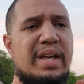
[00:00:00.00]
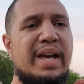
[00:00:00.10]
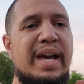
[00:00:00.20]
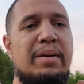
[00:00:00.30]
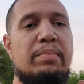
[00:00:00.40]

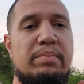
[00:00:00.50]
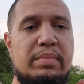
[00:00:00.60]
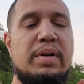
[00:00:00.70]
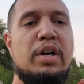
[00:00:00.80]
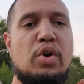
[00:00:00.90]
and
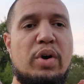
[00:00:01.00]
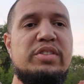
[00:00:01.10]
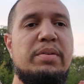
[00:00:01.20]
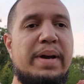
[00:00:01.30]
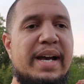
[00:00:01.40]
of course
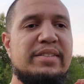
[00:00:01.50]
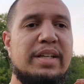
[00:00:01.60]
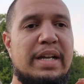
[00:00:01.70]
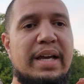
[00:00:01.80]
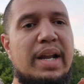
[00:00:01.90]
the
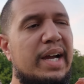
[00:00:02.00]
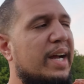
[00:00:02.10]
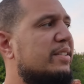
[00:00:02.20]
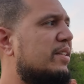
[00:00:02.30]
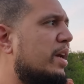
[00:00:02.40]
basking light, like
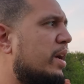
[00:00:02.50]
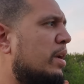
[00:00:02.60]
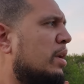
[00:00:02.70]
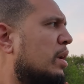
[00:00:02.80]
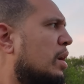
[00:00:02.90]
I said.
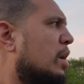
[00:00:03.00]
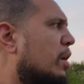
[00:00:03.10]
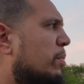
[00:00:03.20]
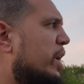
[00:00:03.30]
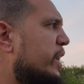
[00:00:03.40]

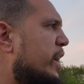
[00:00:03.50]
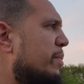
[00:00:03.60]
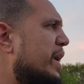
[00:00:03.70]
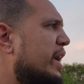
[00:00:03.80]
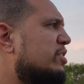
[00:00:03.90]
But yeah,
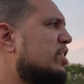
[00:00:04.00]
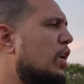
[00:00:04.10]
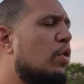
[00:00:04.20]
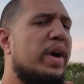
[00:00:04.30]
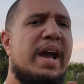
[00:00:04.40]
man,
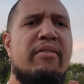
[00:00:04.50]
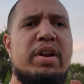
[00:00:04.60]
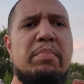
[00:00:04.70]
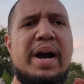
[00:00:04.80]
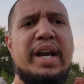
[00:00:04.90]
so
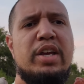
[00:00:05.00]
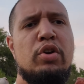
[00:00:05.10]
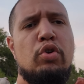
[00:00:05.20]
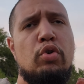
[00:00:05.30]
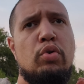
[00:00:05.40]
everybody
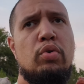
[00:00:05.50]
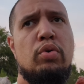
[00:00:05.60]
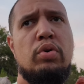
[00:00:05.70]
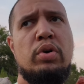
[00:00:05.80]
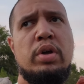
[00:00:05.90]
who
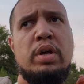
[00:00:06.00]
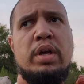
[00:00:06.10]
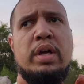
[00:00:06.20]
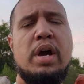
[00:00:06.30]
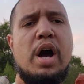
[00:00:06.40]

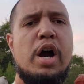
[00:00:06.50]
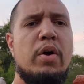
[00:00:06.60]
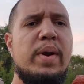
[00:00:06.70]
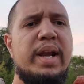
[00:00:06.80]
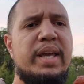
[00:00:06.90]

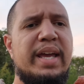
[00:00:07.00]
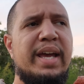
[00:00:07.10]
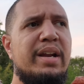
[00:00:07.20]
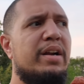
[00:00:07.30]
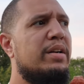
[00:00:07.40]
already
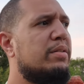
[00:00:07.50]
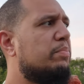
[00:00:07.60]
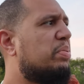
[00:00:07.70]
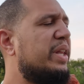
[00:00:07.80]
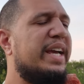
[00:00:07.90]
entered,
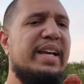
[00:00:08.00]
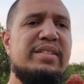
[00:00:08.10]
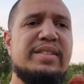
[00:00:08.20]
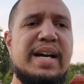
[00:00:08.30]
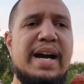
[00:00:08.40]

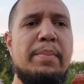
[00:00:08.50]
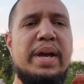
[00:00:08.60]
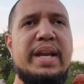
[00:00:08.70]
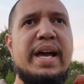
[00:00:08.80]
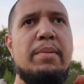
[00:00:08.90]
please
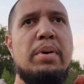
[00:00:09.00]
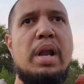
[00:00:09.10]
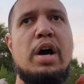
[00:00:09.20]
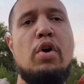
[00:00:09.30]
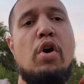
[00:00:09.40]
comment down
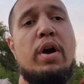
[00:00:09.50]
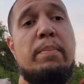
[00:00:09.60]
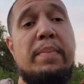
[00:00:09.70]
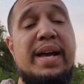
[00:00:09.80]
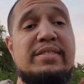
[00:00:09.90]
below or
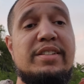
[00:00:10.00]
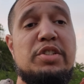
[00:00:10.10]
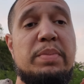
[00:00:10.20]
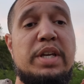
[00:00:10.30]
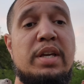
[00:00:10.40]

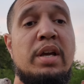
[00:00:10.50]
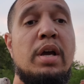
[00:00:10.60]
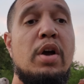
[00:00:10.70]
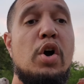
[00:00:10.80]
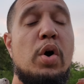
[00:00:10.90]
message me
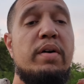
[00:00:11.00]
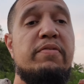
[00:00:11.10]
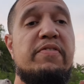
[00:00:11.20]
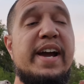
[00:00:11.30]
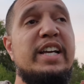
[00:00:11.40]
on
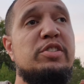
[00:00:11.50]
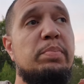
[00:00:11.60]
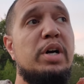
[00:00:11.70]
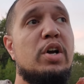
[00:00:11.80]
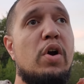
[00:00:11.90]

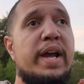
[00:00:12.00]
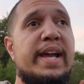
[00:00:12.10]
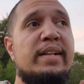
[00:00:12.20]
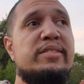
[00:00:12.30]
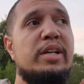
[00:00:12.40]
Facebook or
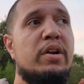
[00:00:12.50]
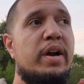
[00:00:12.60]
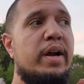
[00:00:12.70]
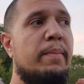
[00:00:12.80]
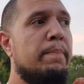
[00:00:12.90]

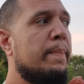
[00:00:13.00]
Instagram.